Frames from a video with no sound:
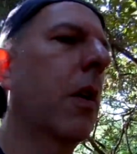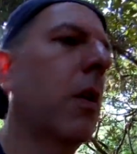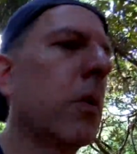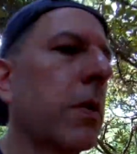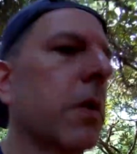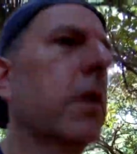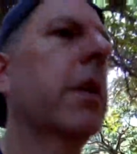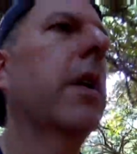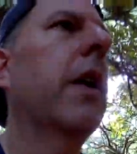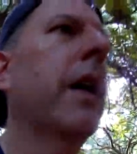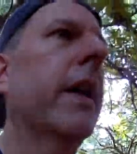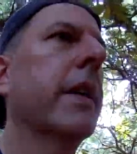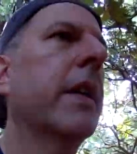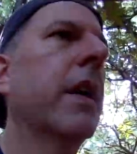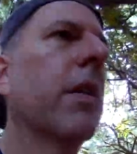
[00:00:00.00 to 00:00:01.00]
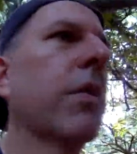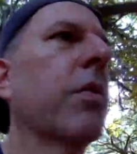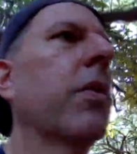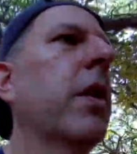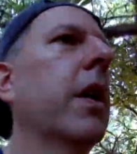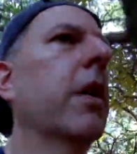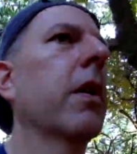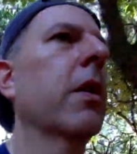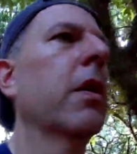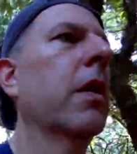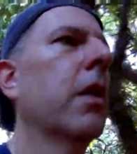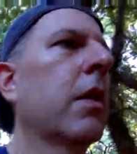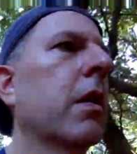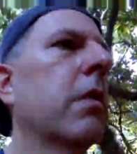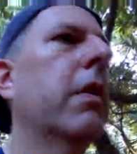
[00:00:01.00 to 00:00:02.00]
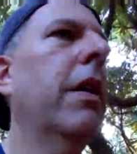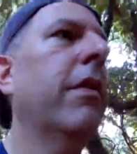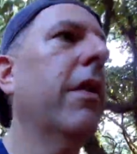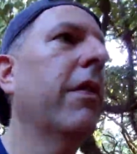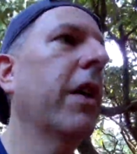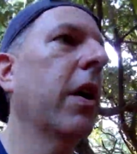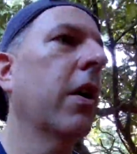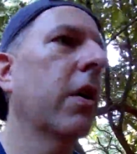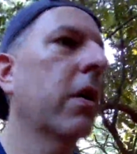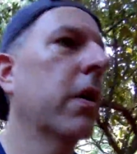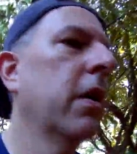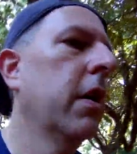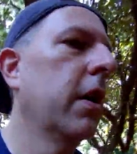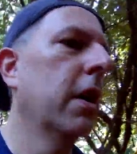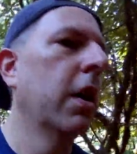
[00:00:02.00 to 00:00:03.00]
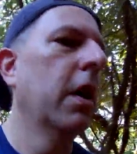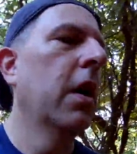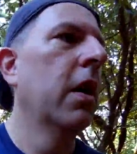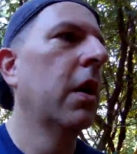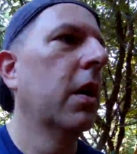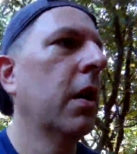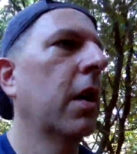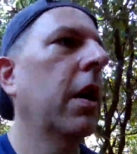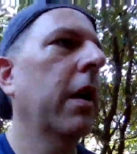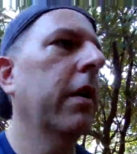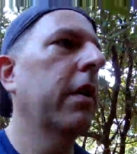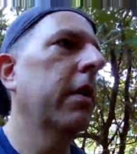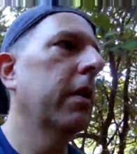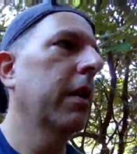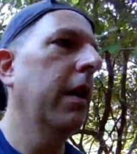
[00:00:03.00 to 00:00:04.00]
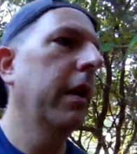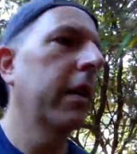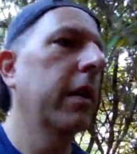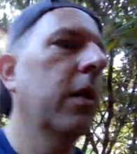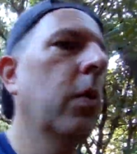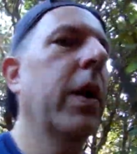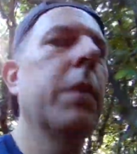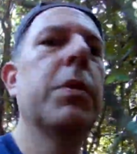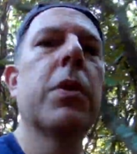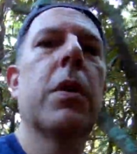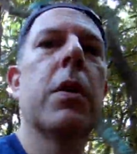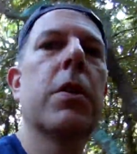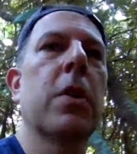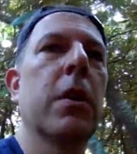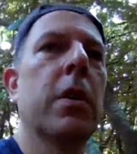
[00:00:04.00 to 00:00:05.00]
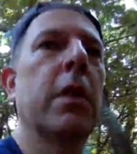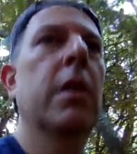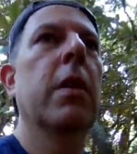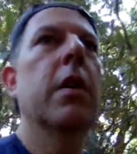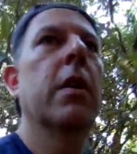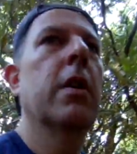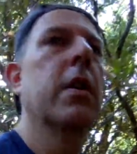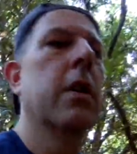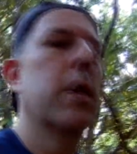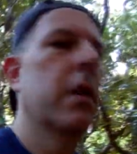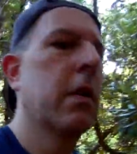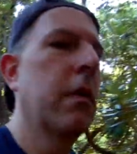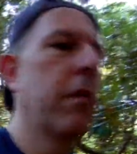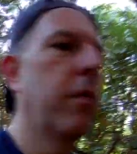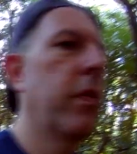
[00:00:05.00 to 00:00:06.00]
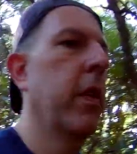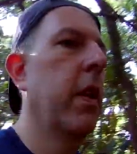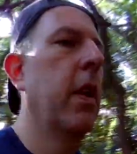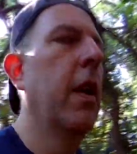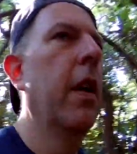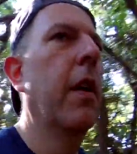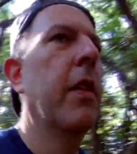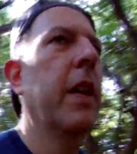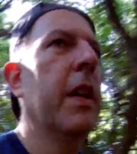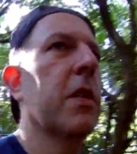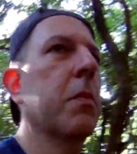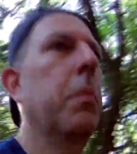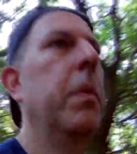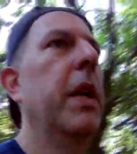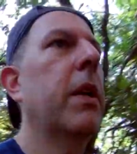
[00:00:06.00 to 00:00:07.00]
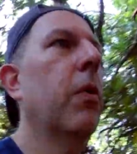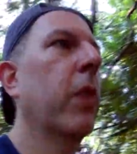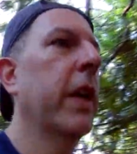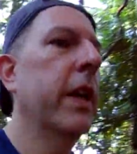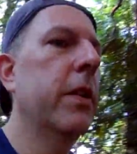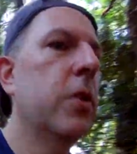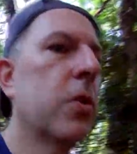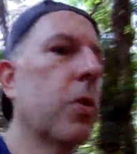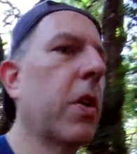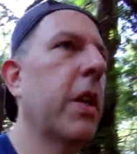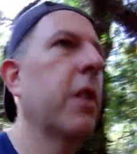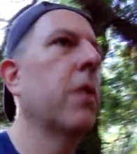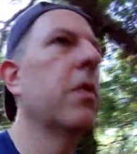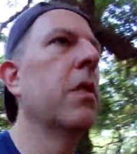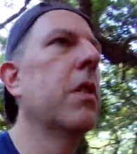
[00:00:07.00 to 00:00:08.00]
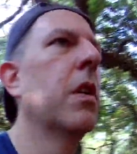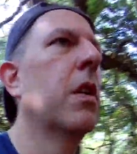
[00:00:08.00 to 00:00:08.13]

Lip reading: alternate hike down through here. Never even heard. I did a web search on the, I think it's Big Ridge Trail,